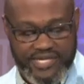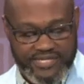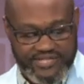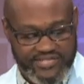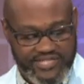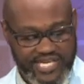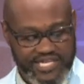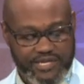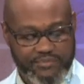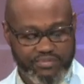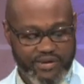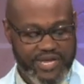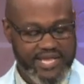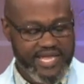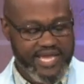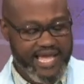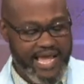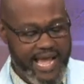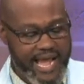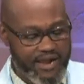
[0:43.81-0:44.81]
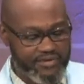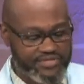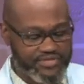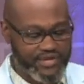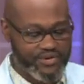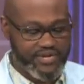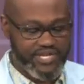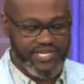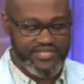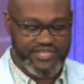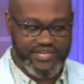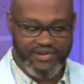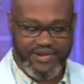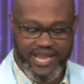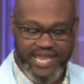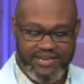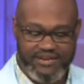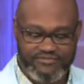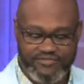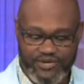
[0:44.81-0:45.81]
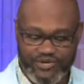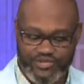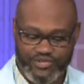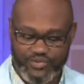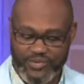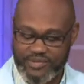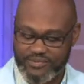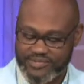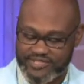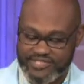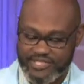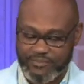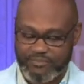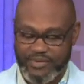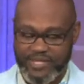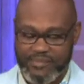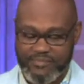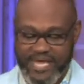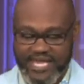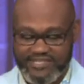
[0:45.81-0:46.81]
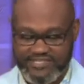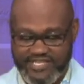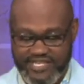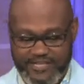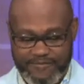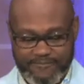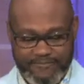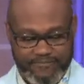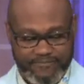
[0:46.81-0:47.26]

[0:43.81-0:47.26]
celebrating our 30th year anniversary. It was simply amazing.